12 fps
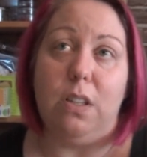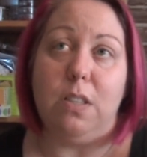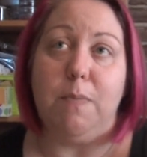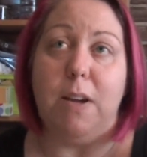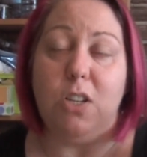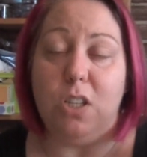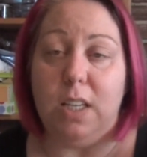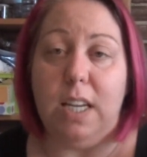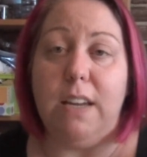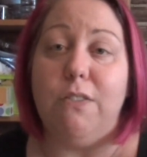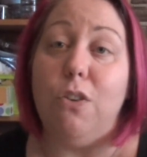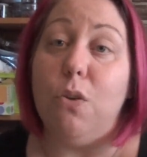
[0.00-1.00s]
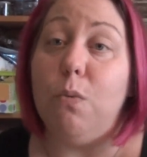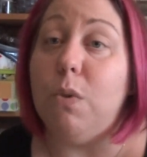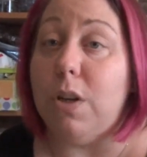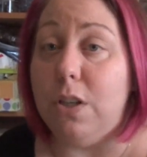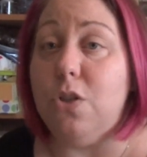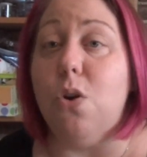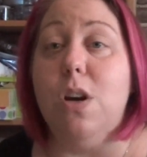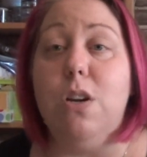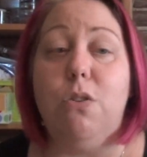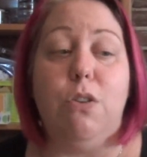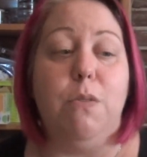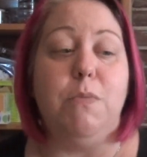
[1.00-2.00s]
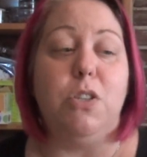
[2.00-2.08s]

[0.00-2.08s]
especially if you would join a group,